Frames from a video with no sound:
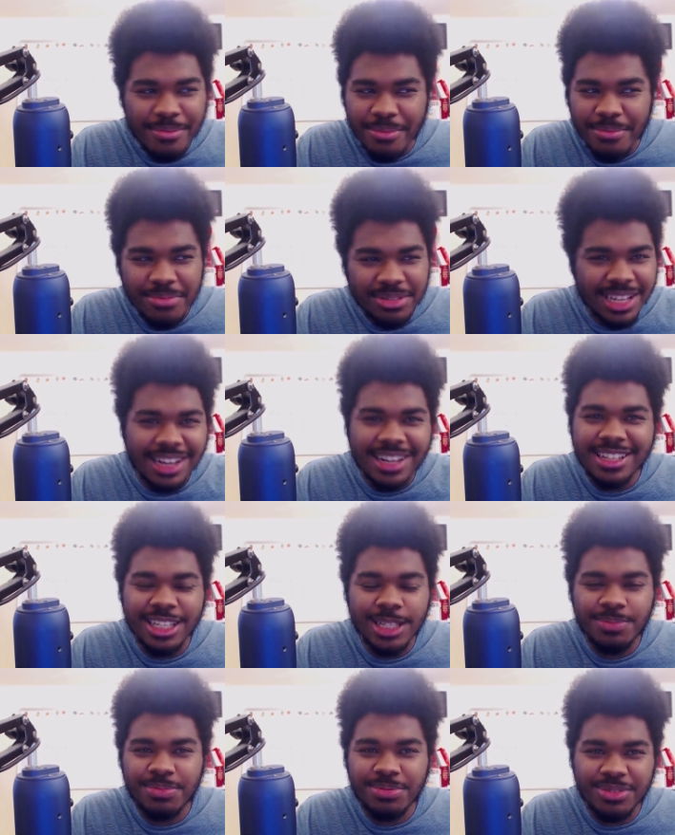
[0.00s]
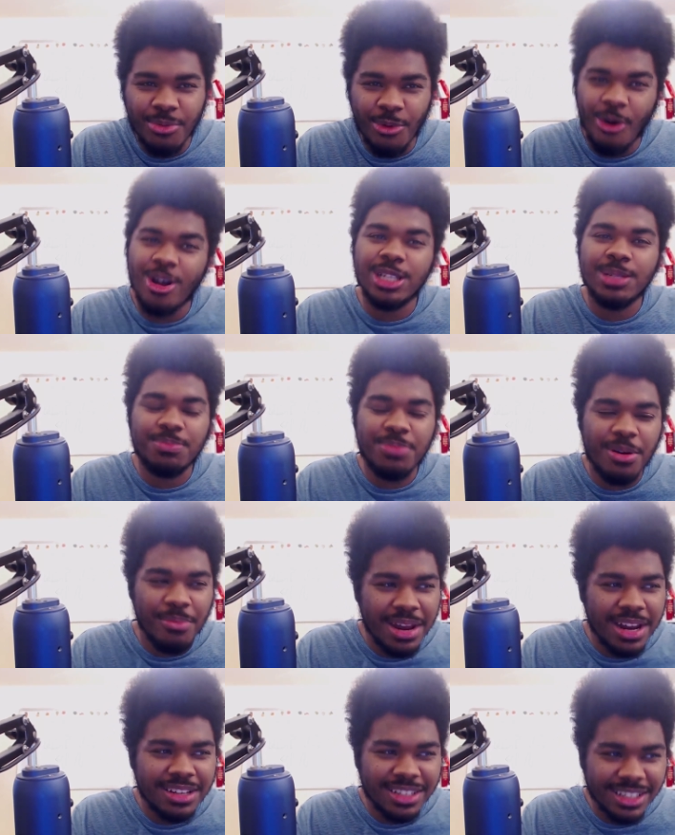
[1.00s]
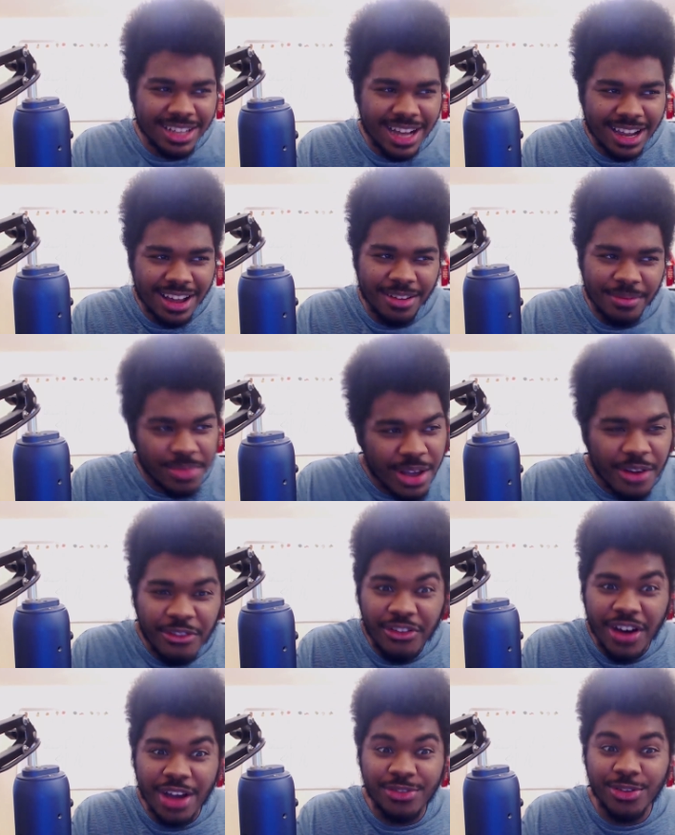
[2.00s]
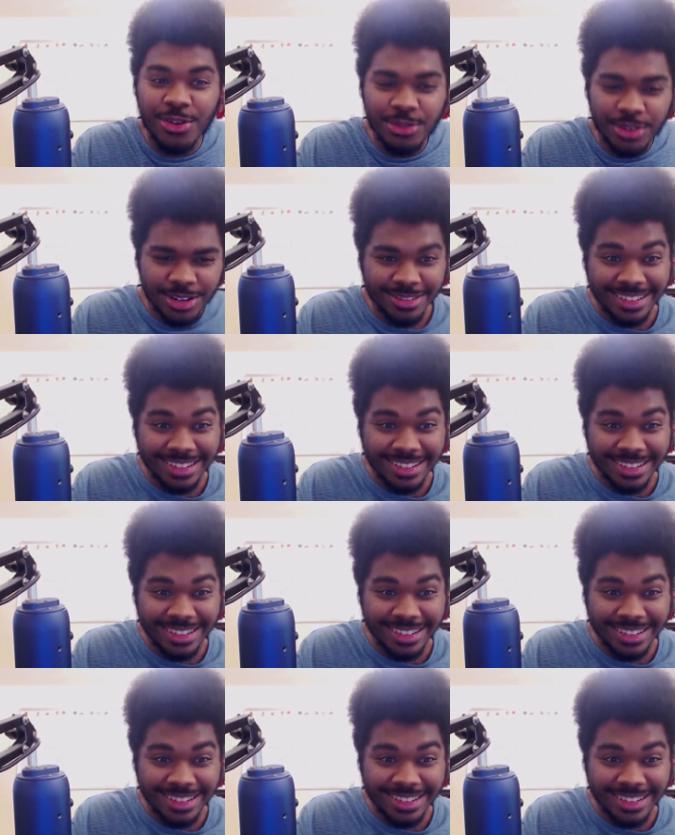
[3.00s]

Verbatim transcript: sentences words per minute is like at 500.